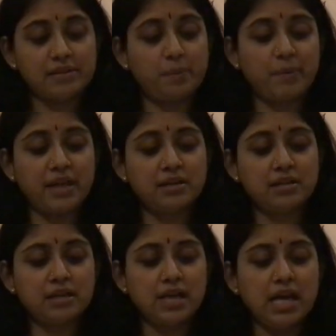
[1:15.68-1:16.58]
The pen
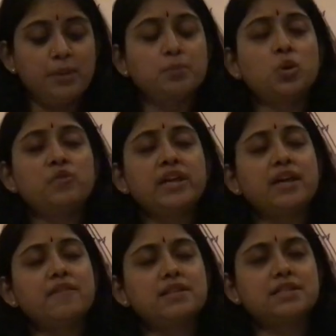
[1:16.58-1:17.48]
moving
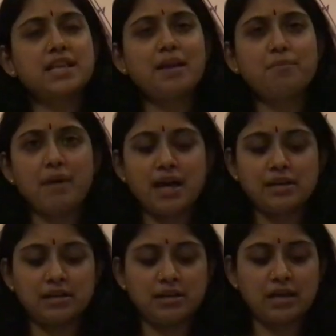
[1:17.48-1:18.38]
in the same
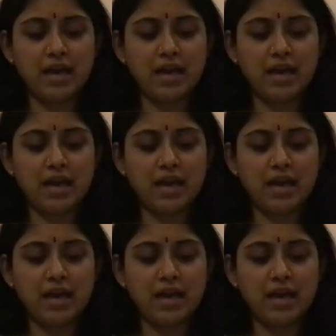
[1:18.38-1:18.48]
manner